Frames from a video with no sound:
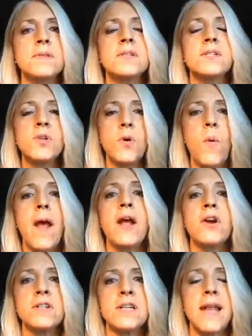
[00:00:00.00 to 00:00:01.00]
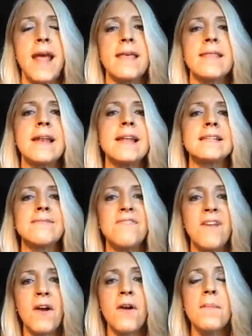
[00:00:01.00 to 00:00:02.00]
square today that is
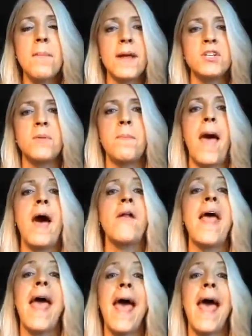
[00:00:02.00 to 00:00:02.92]
very much about